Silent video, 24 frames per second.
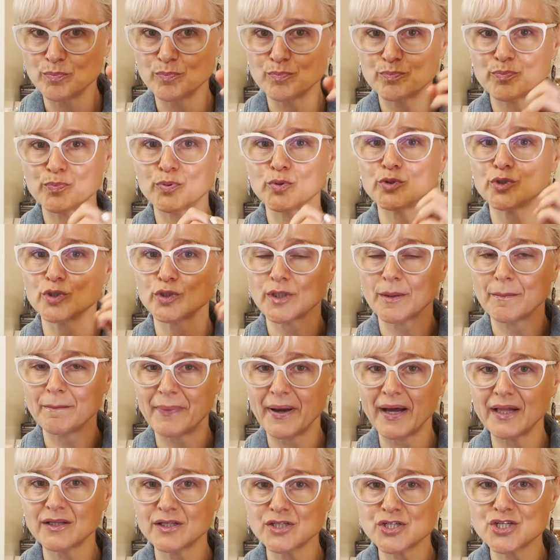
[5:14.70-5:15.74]
put on a
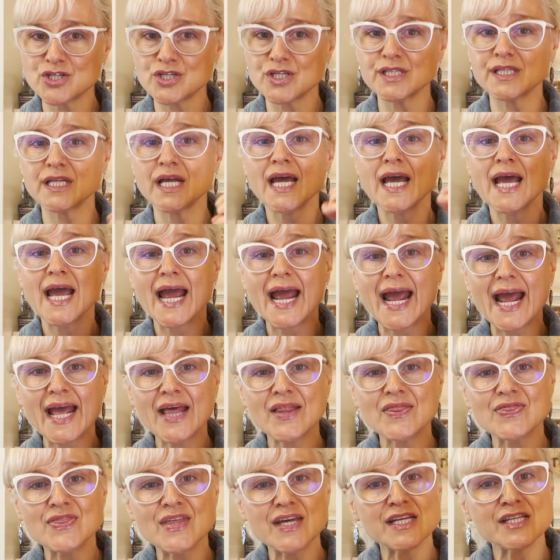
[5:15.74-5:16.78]
balance sheet,
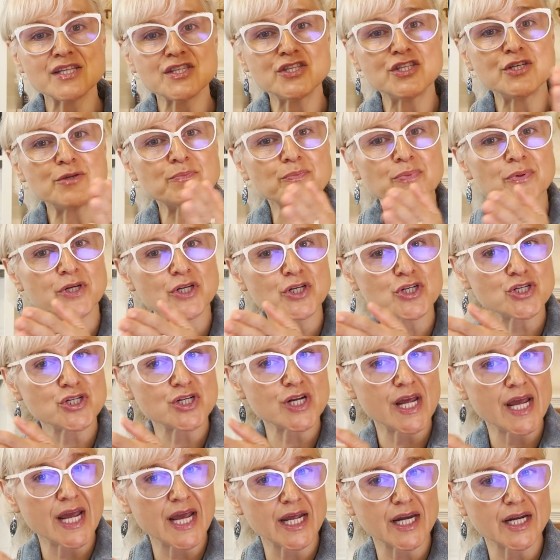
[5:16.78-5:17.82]
and then
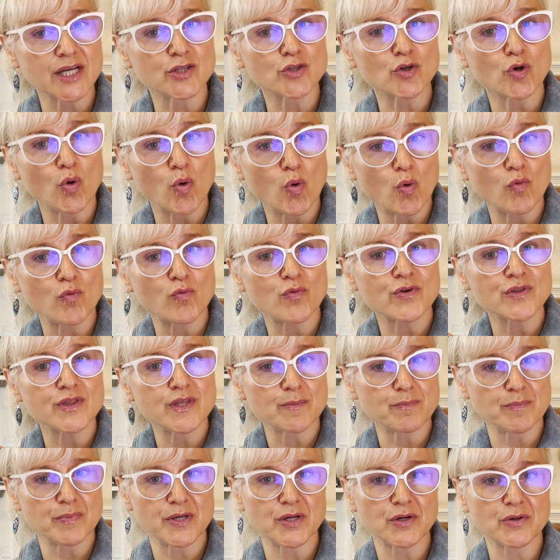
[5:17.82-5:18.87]
depreciated over the
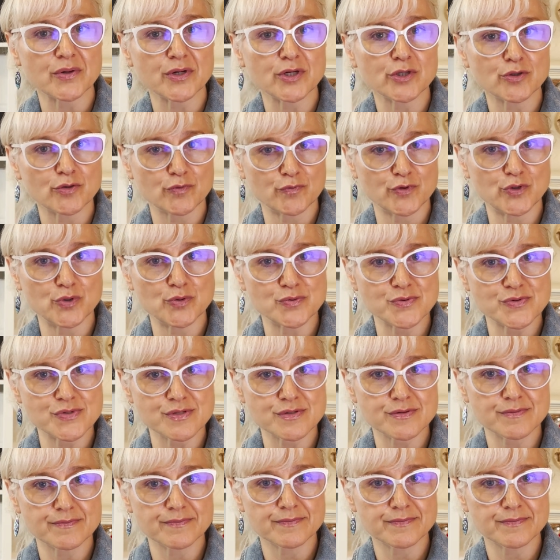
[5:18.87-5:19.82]
period of use.